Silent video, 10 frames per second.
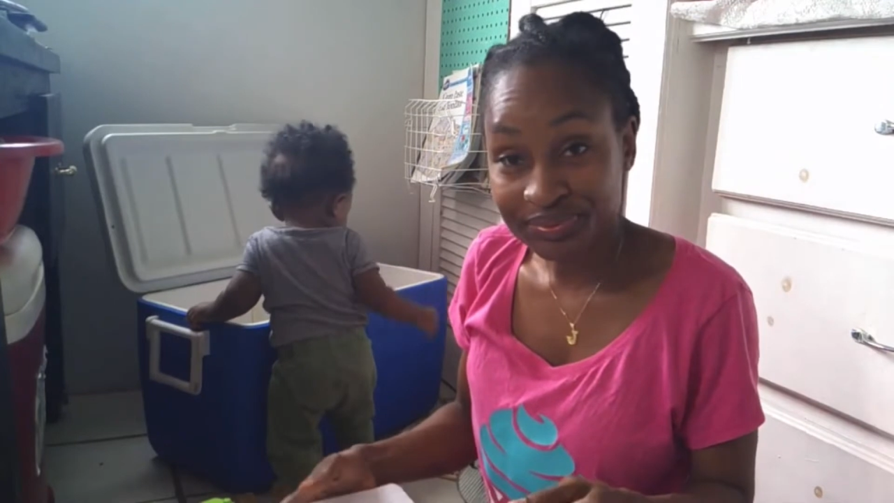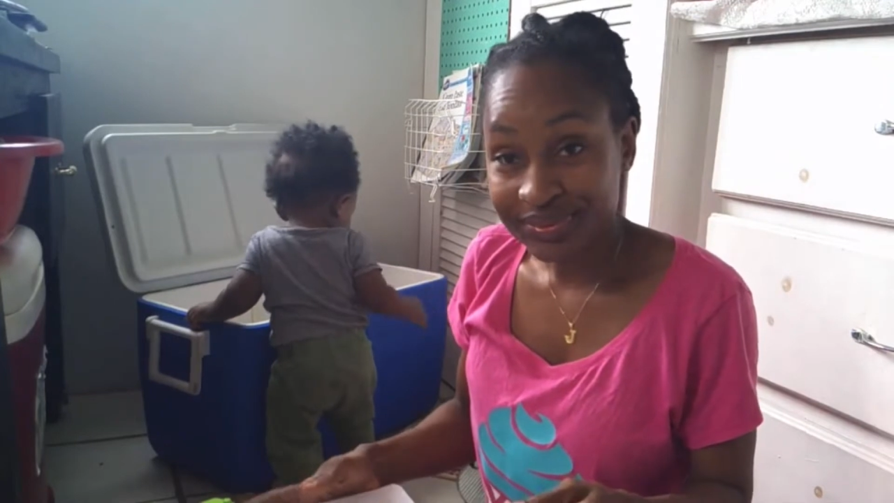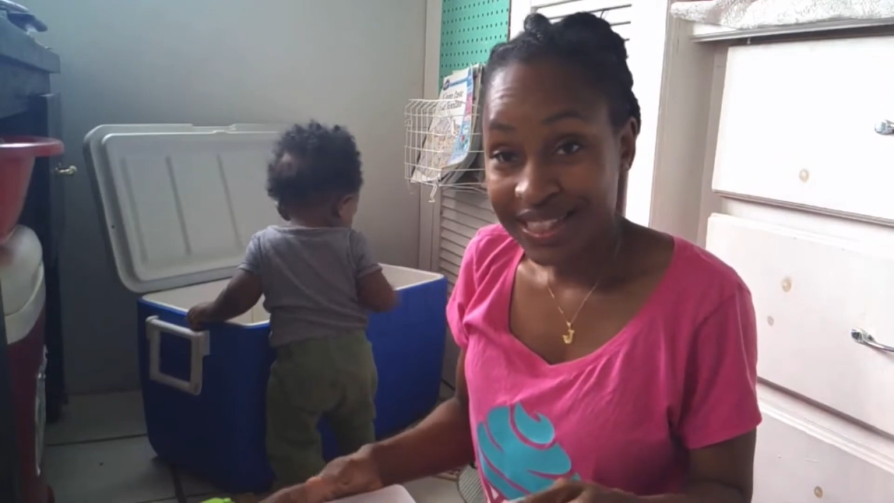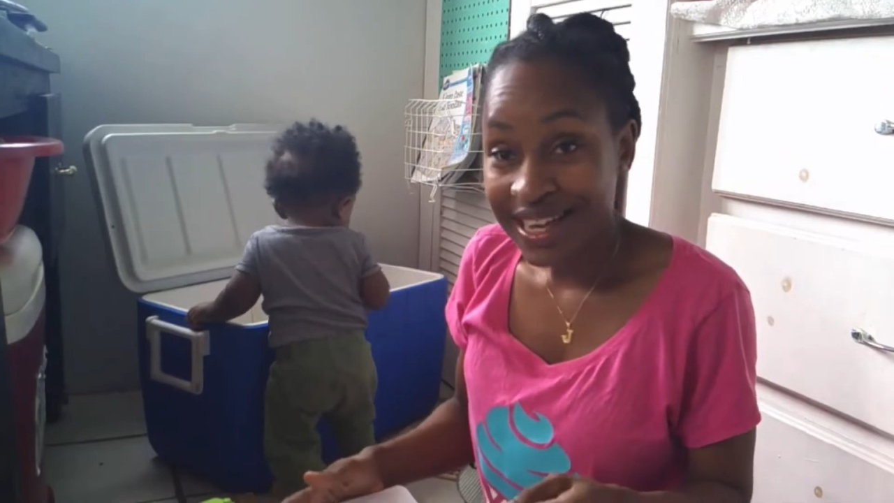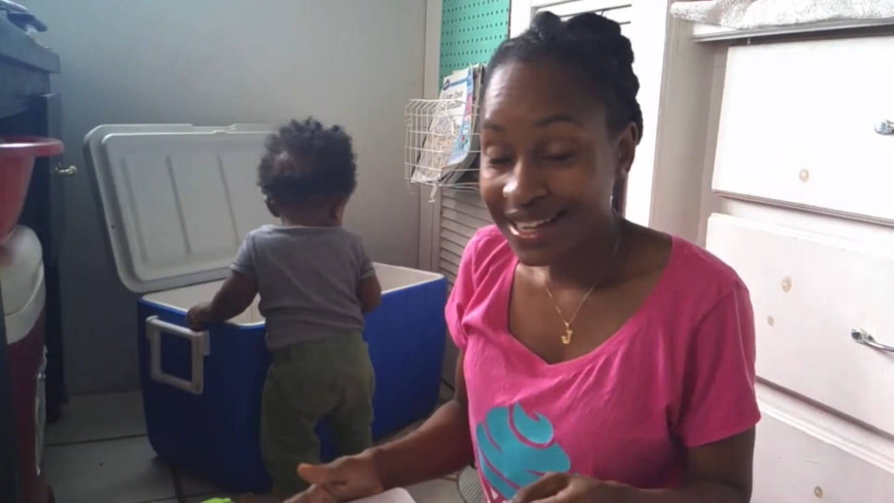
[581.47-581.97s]

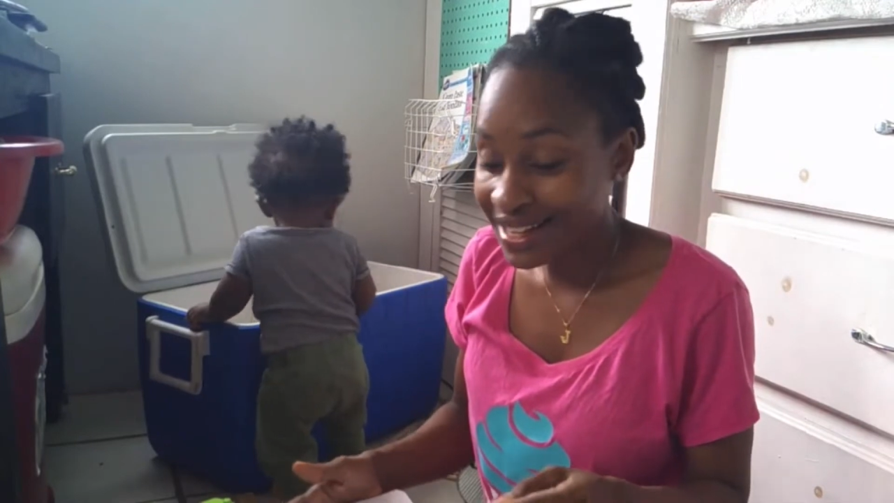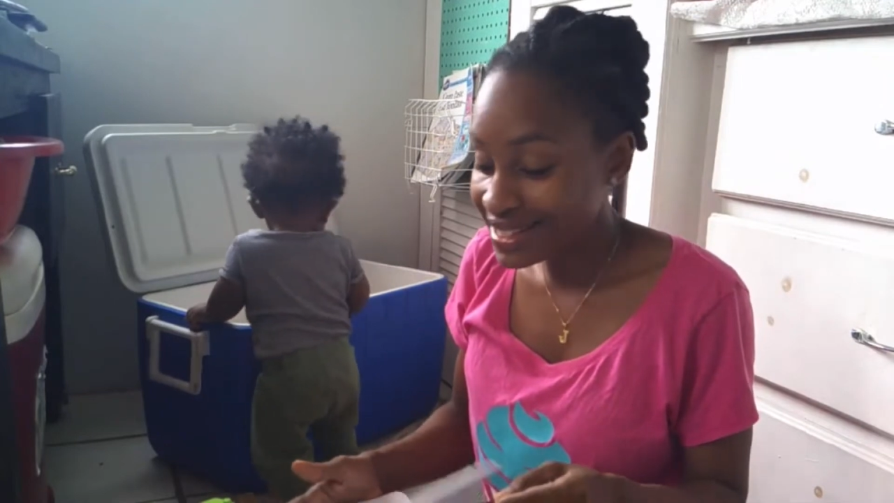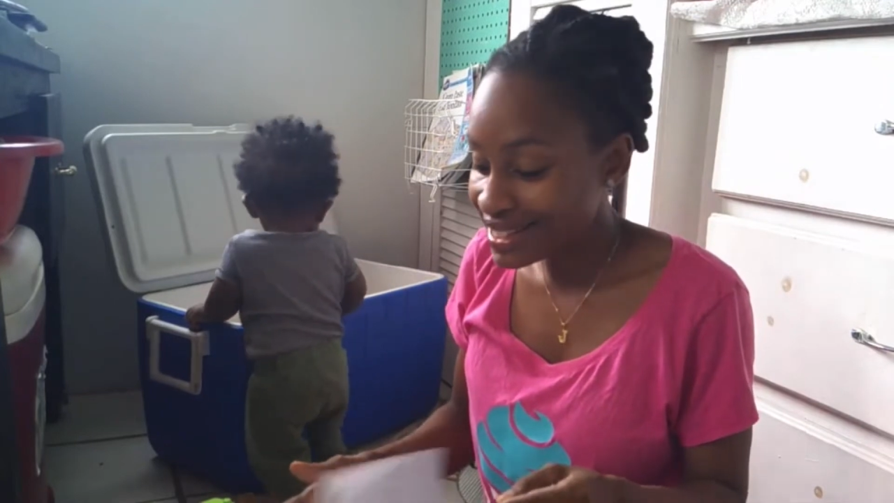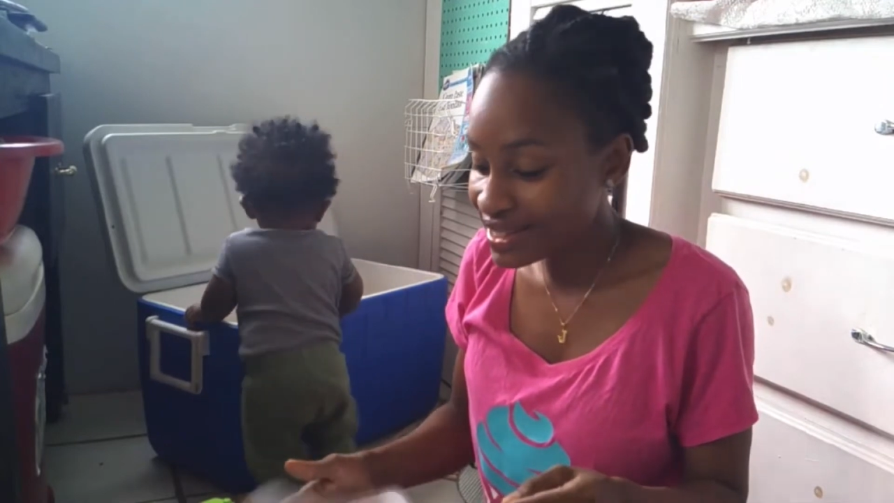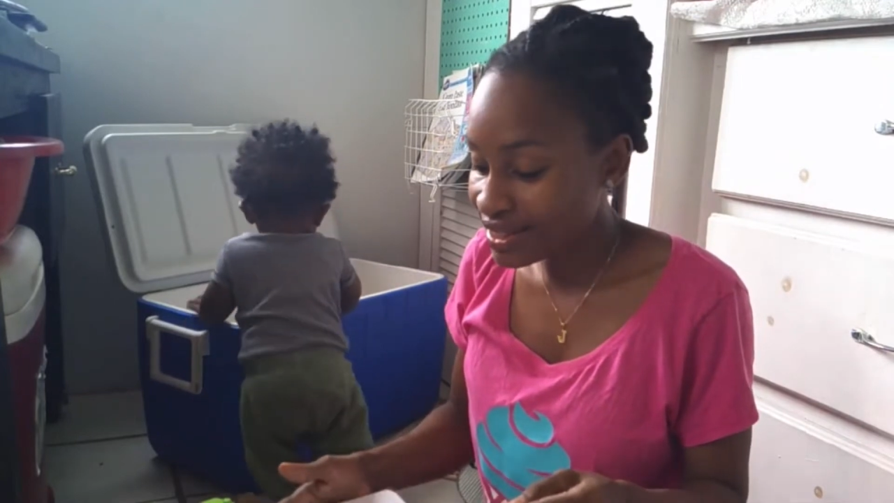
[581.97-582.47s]
I guess
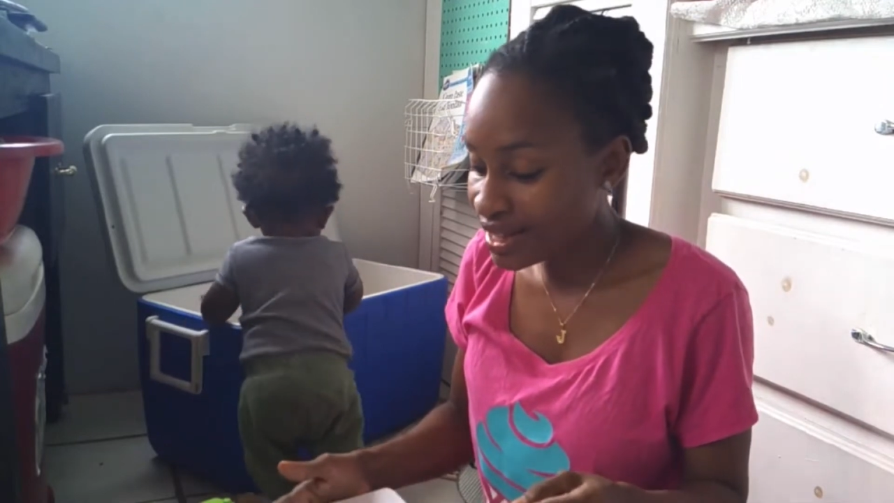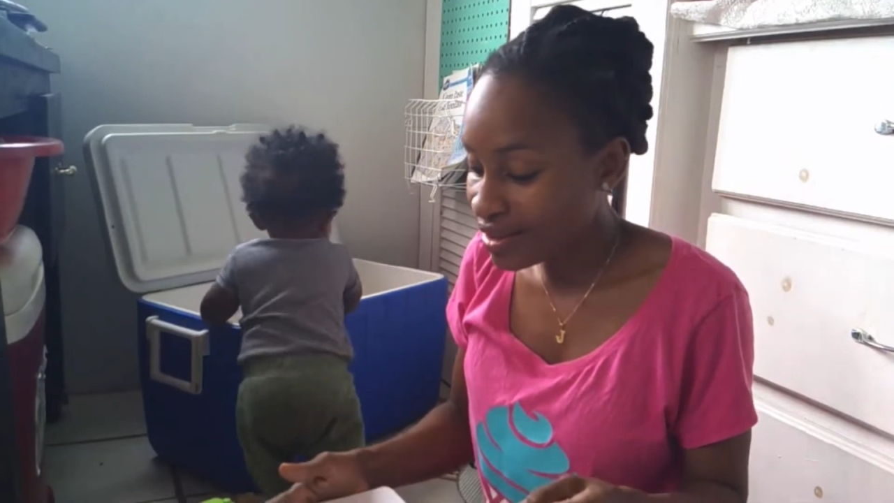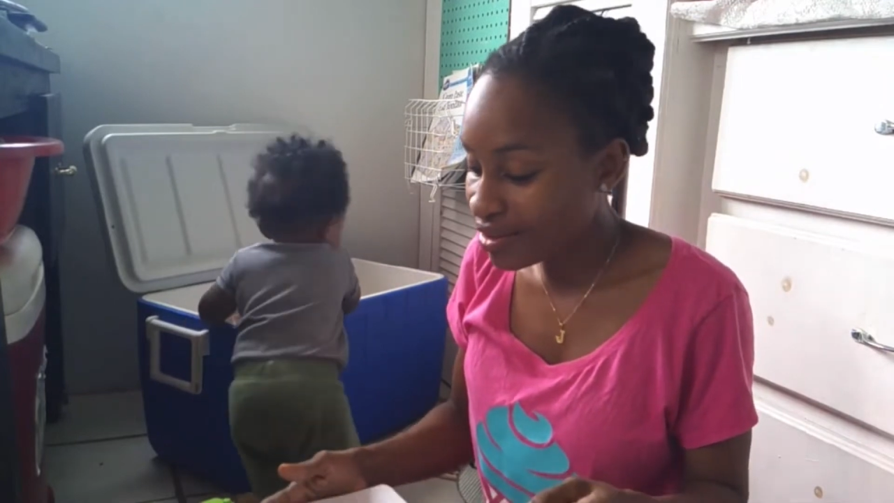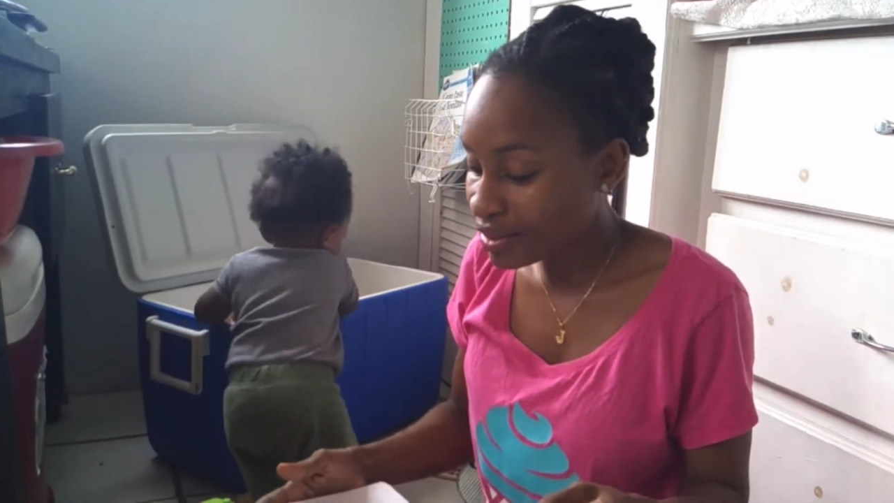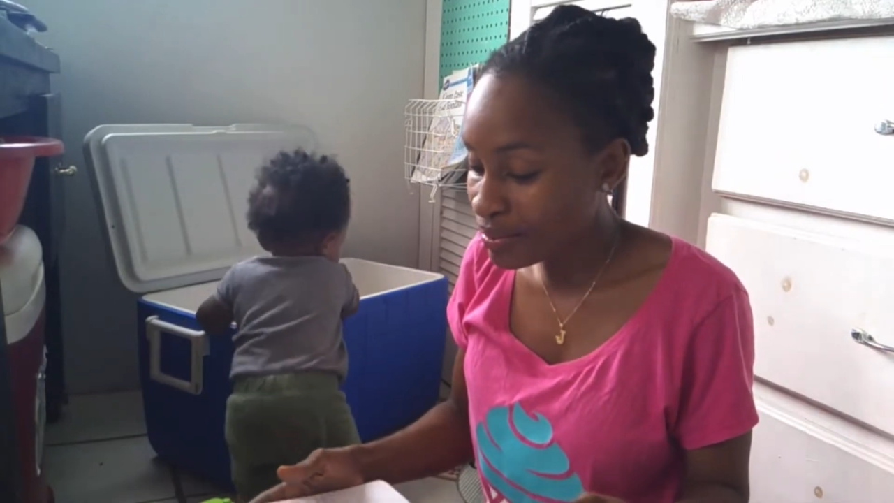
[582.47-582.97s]
he's gonna
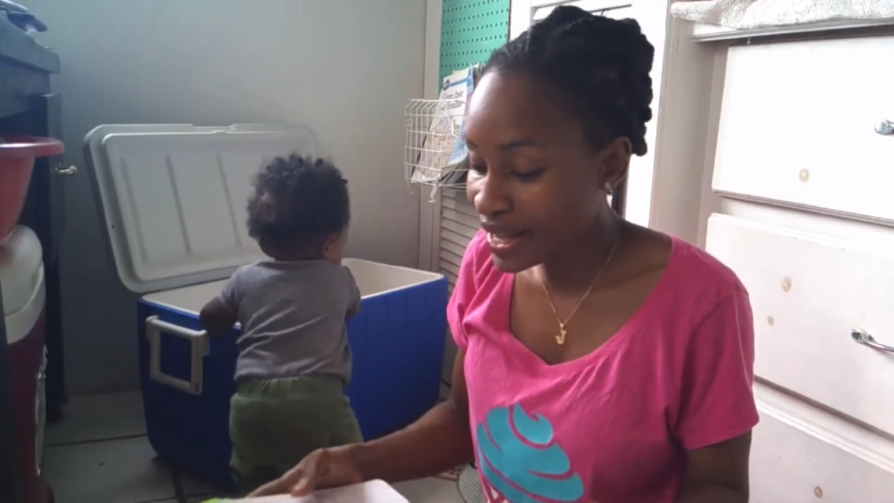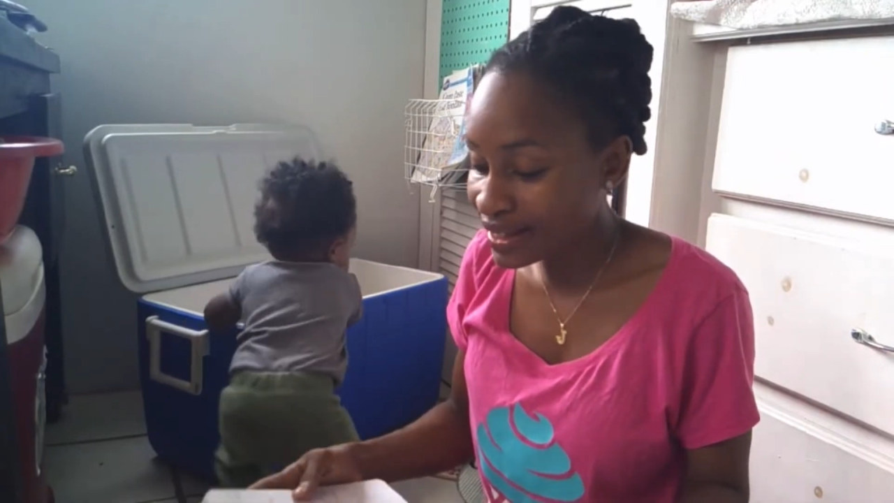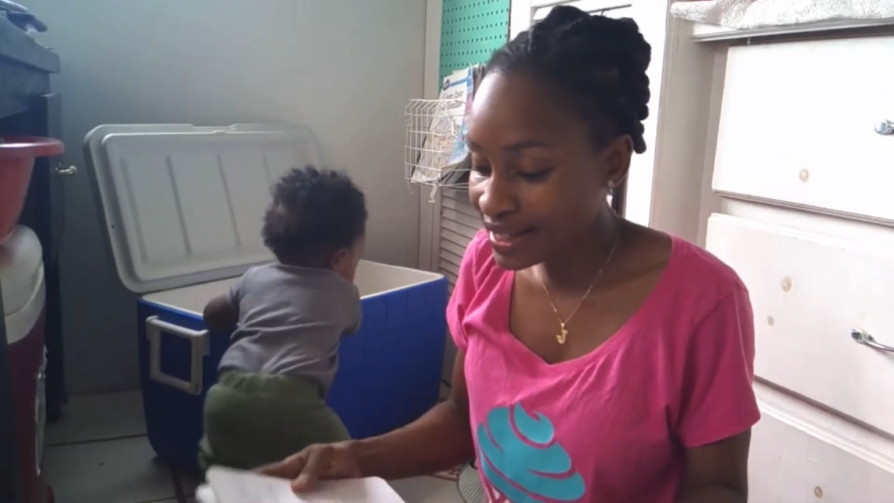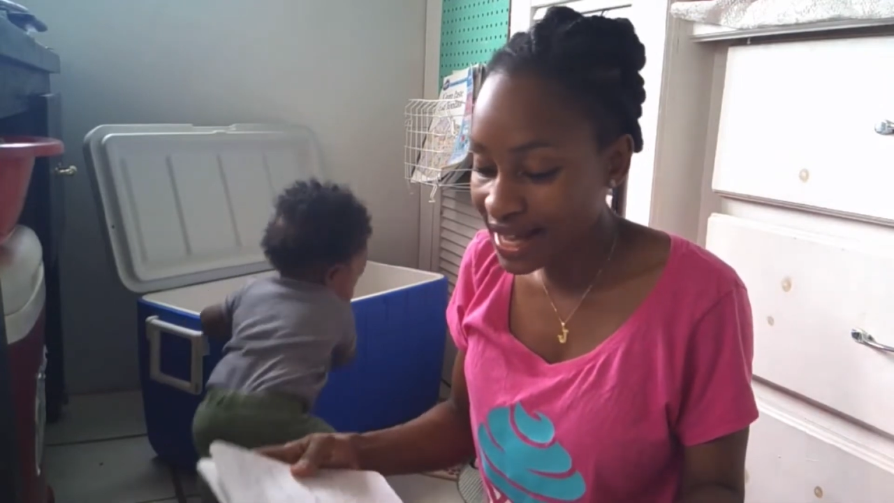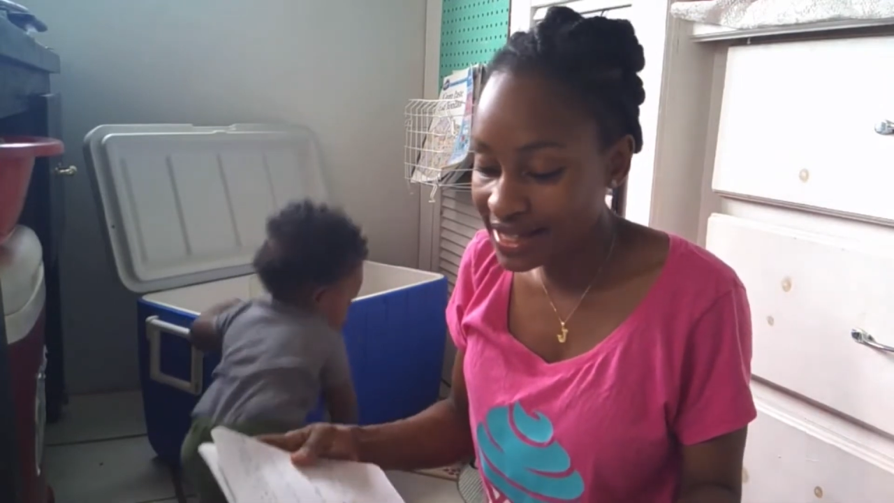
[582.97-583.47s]
unpack
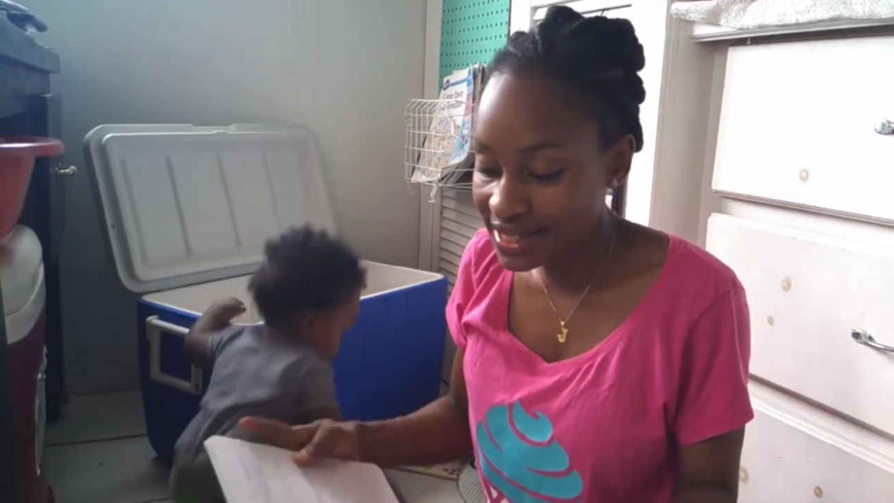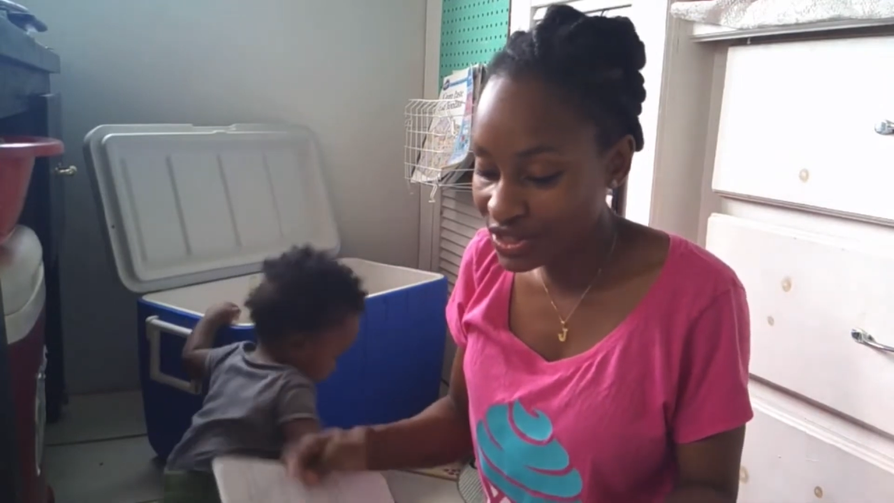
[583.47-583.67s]
the icing